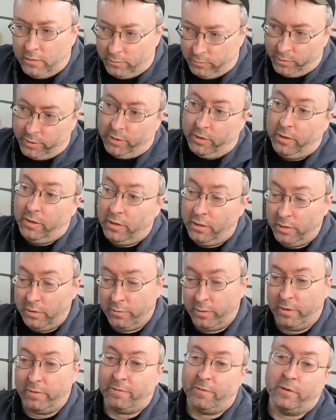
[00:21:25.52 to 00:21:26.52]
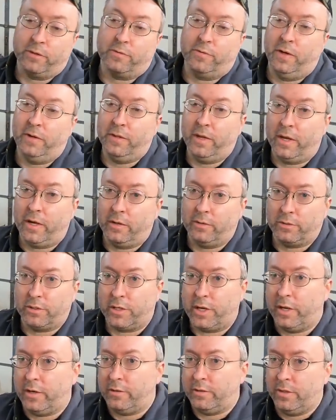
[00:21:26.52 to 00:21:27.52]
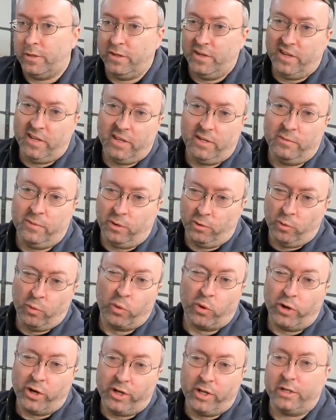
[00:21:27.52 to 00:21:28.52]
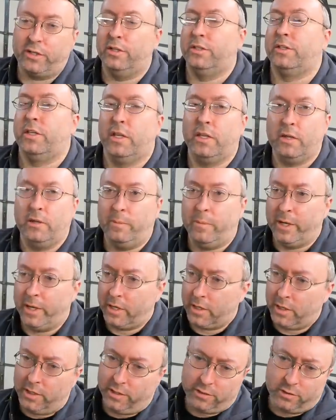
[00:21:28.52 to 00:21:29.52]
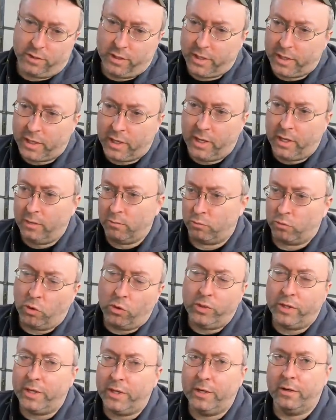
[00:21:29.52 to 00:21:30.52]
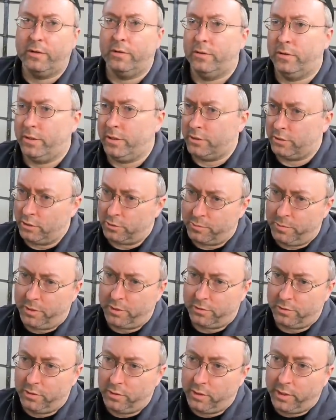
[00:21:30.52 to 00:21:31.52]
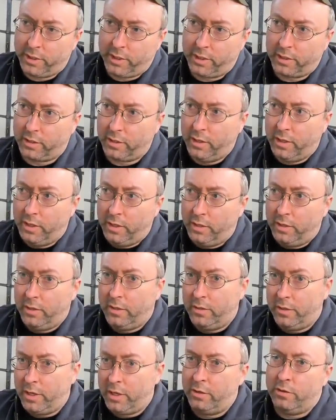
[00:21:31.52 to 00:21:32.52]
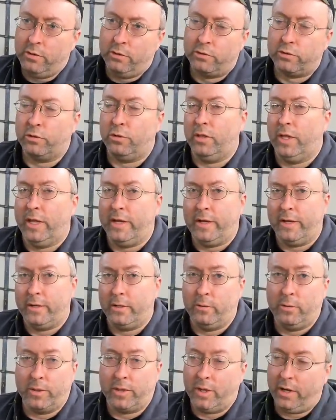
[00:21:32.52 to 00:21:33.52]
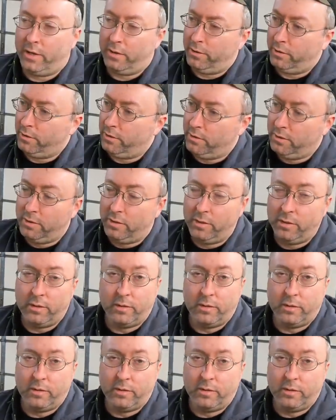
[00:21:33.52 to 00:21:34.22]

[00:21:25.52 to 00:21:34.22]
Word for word: When, when I first found that, I was scared that, well, worried I should say, that it might cause like a rolling gear noise, especially like in neutral at idle with hot oil.